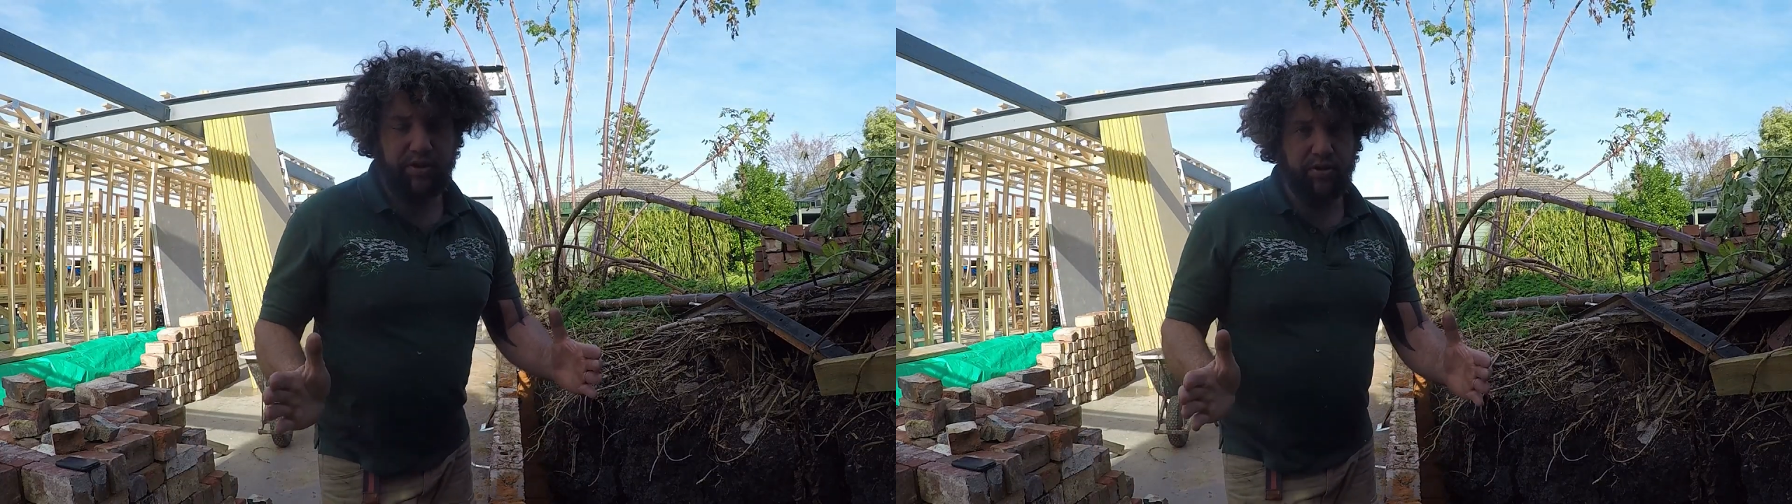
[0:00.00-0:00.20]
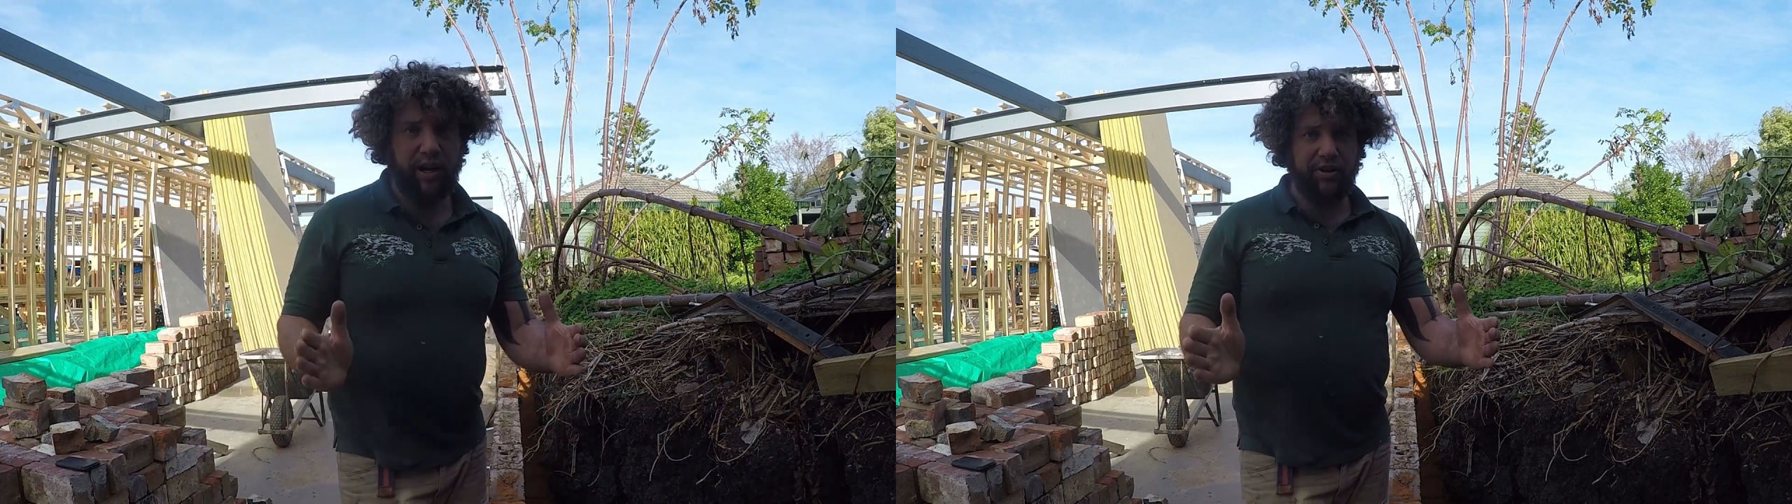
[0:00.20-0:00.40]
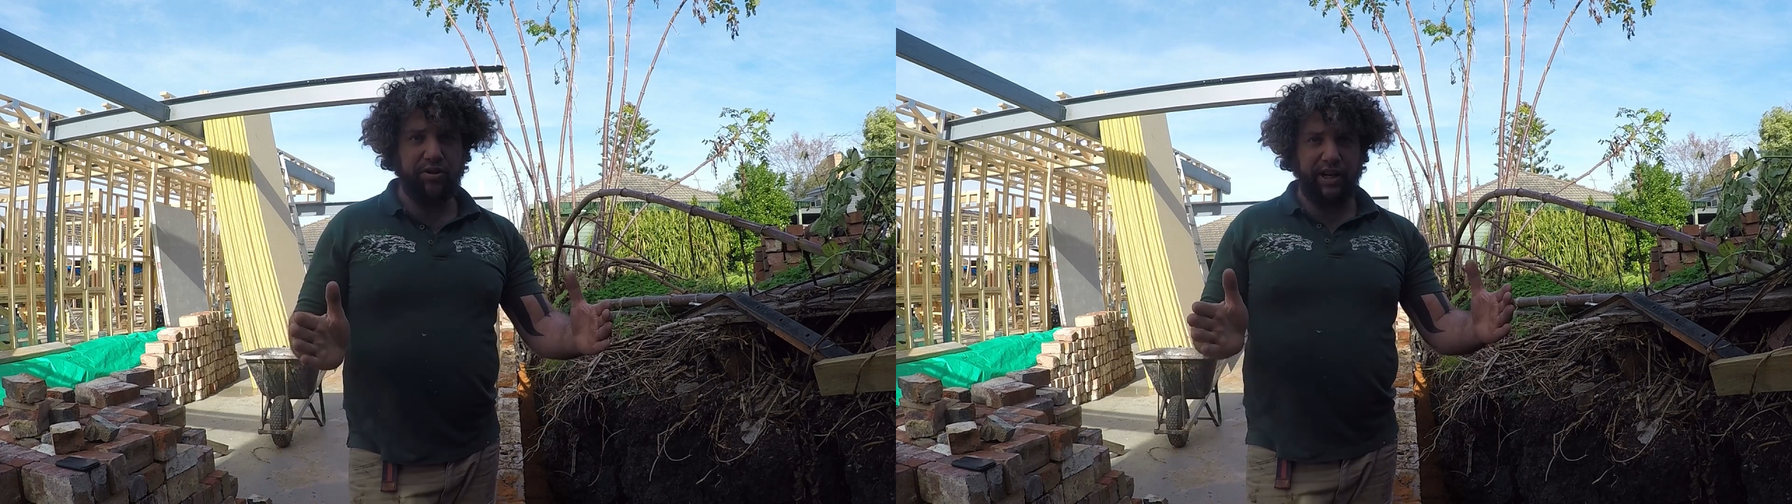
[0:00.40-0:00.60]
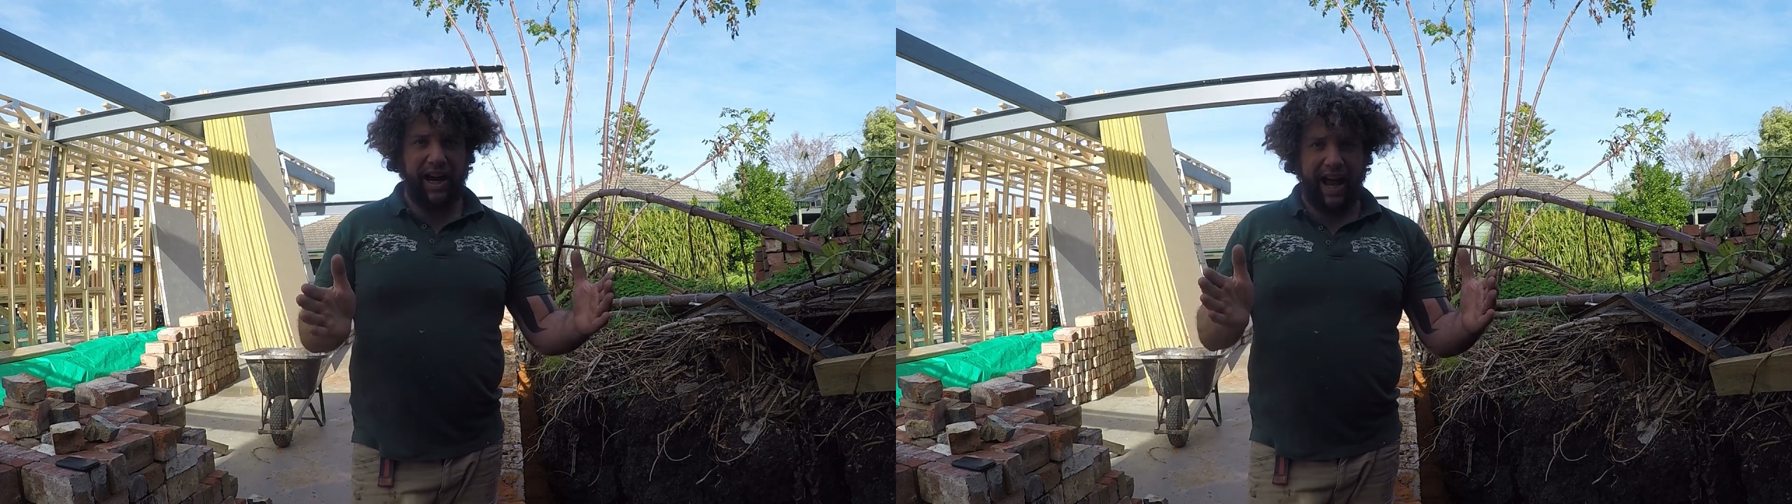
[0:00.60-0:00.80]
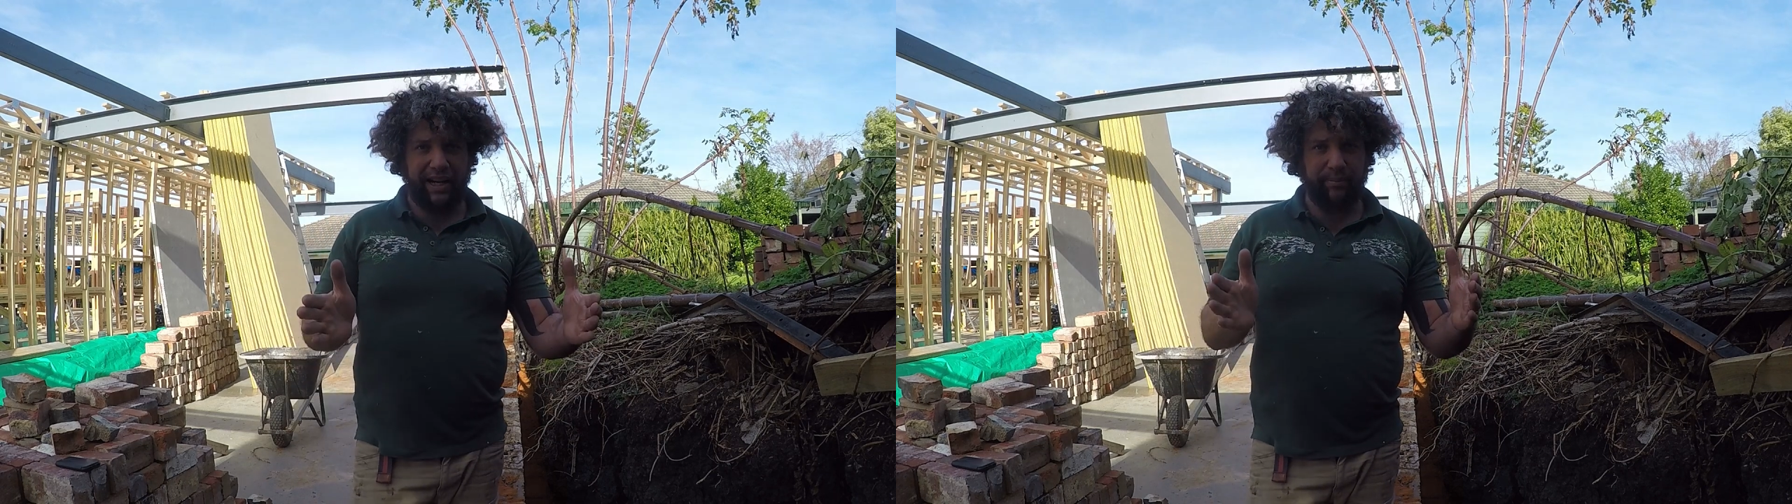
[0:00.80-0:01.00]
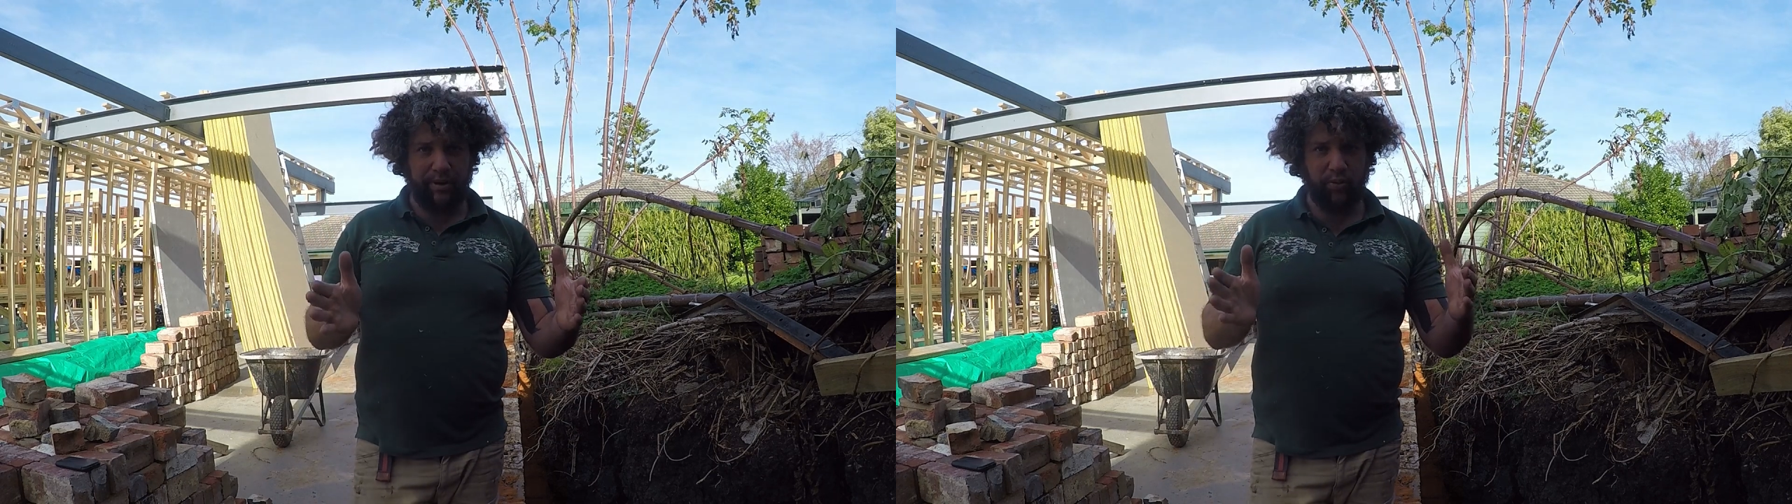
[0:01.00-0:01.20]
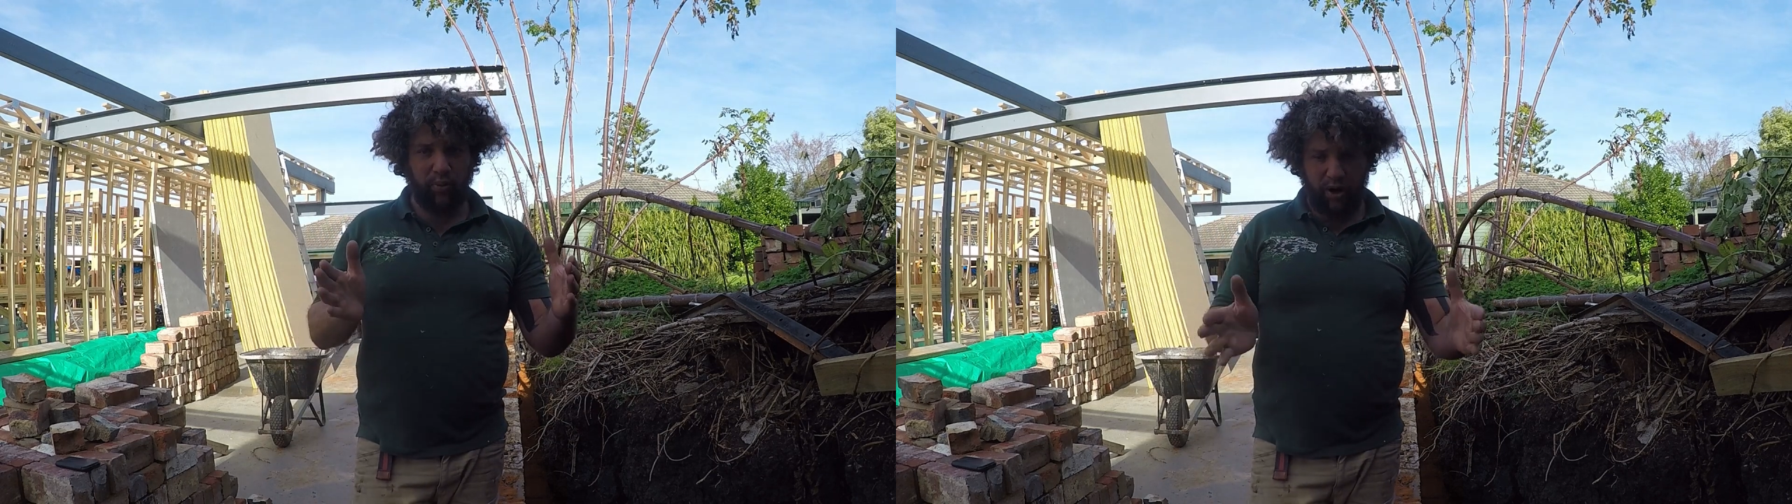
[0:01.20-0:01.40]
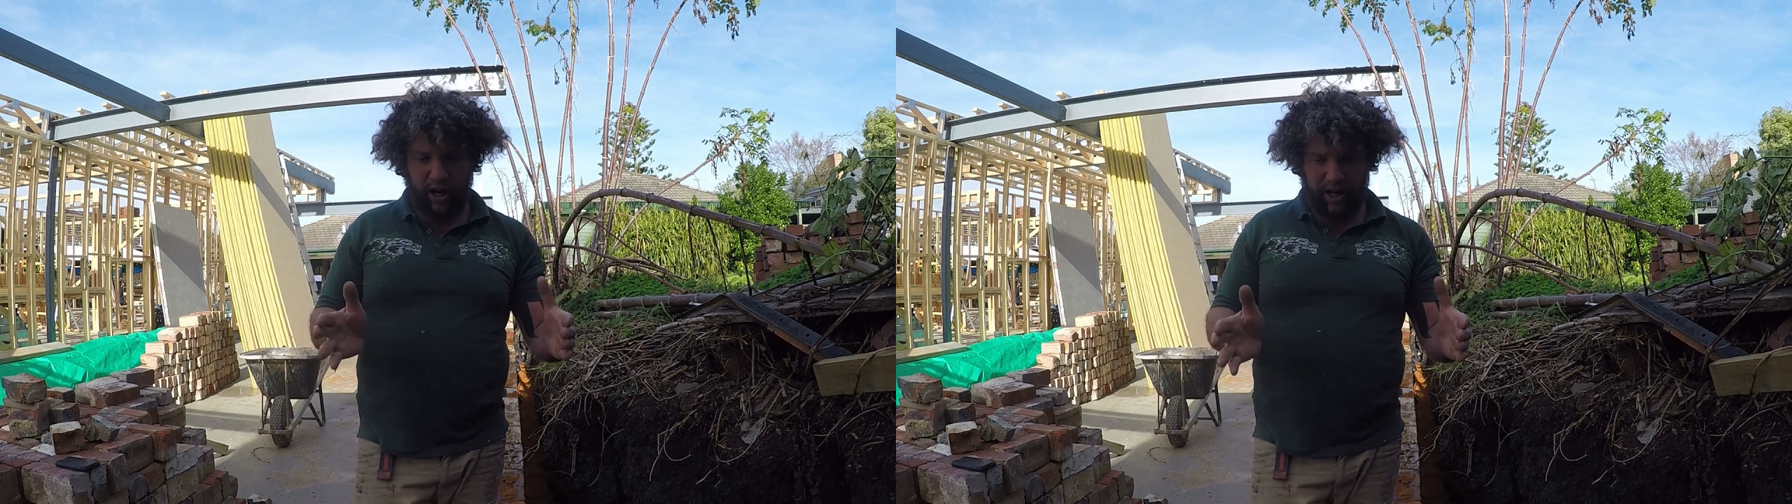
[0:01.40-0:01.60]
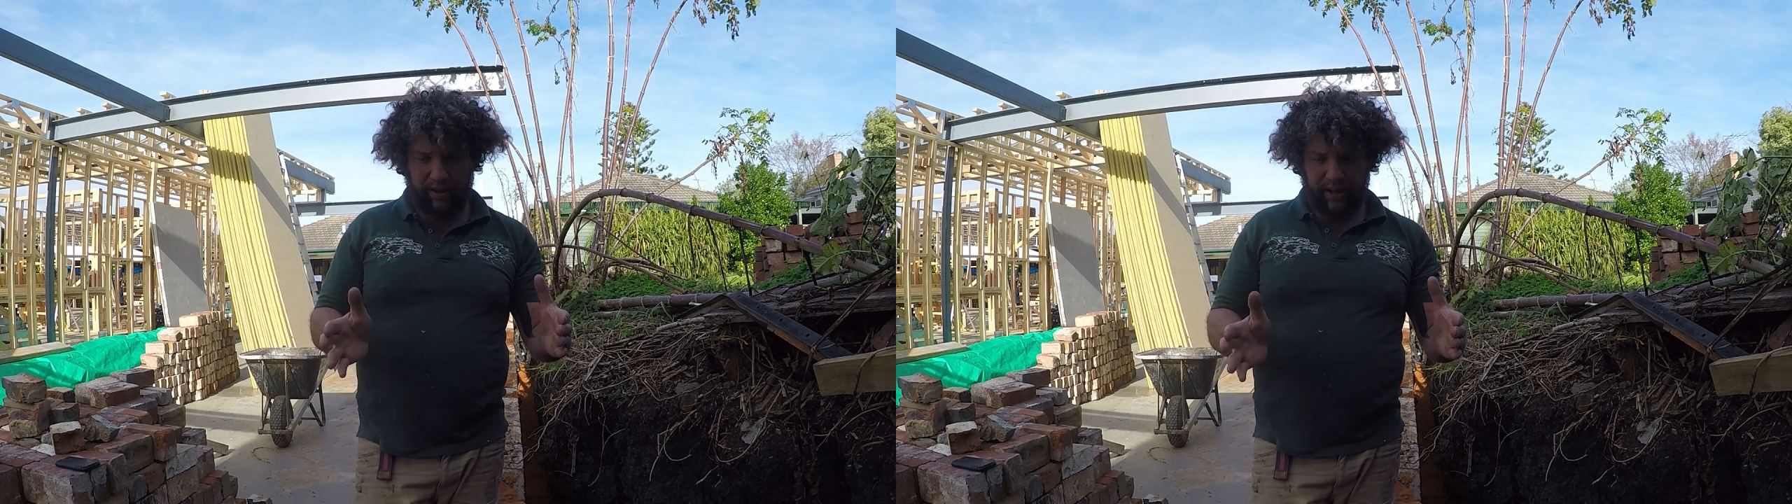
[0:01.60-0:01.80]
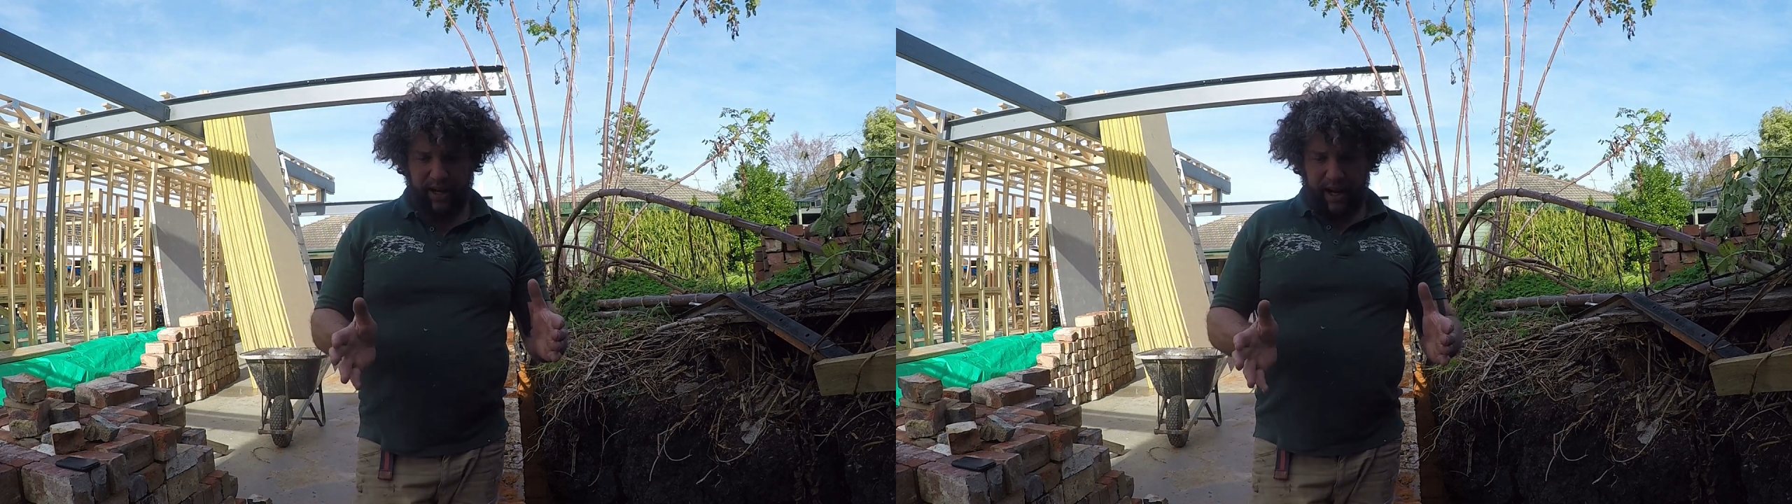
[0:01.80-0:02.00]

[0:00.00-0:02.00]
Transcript: 280 mil wide,